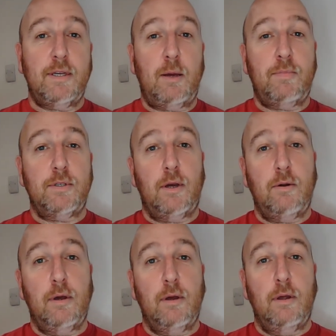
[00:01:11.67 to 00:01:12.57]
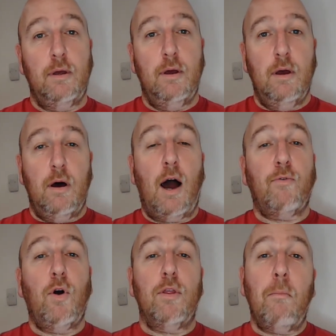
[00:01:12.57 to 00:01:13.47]
episode. I've
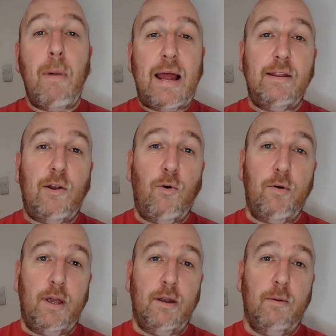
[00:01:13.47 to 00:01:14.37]
got The Mandalorian,